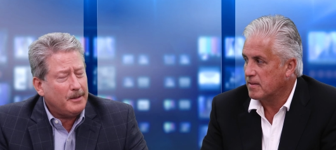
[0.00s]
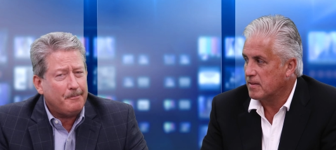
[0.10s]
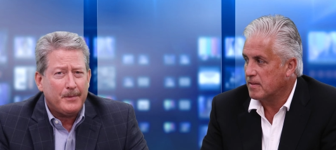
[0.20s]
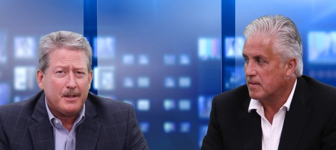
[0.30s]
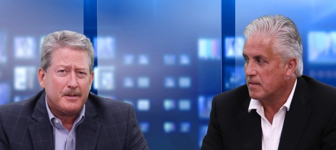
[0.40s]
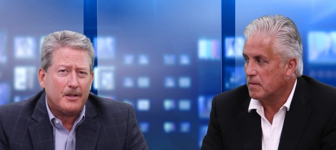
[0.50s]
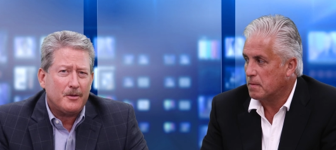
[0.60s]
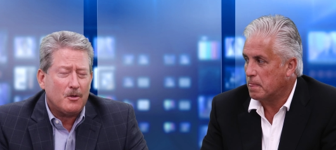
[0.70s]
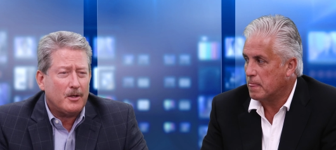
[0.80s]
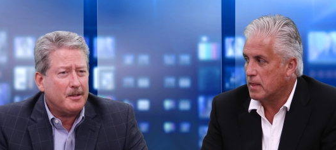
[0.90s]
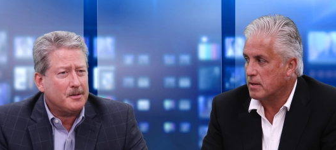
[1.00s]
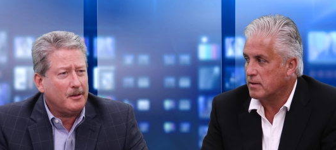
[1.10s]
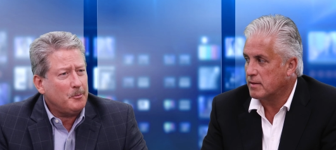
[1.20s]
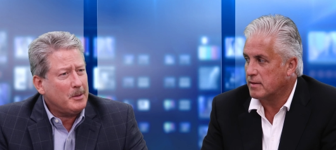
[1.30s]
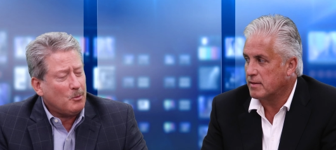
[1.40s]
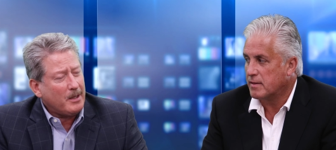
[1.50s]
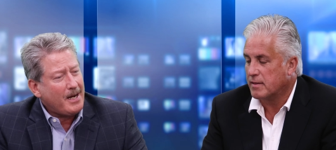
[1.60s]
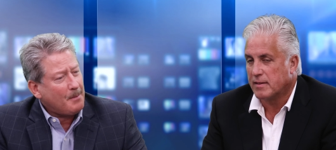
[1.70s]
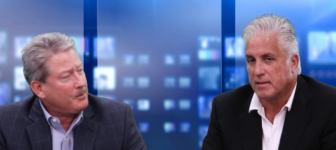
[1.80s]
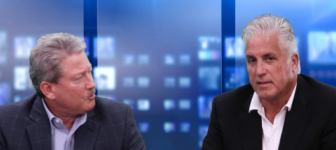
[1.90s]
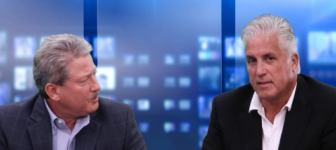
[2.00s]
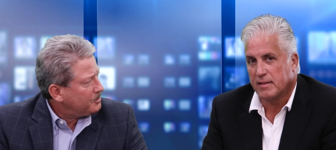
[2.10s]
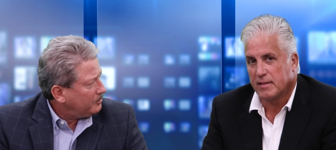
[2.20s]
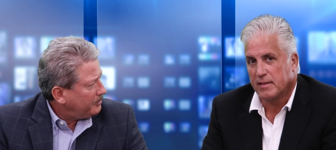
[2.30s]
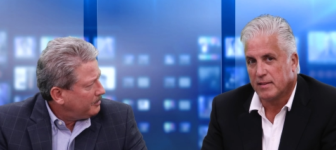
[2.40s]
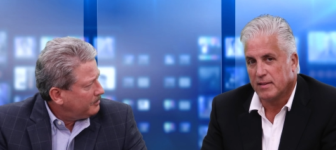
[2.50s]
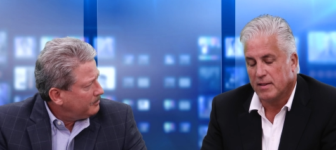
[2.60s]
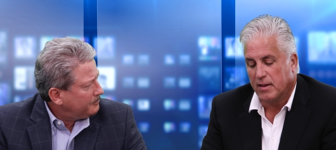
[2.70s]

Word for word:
Speaker 1: uh, tell the audience a little bit of what happened recently?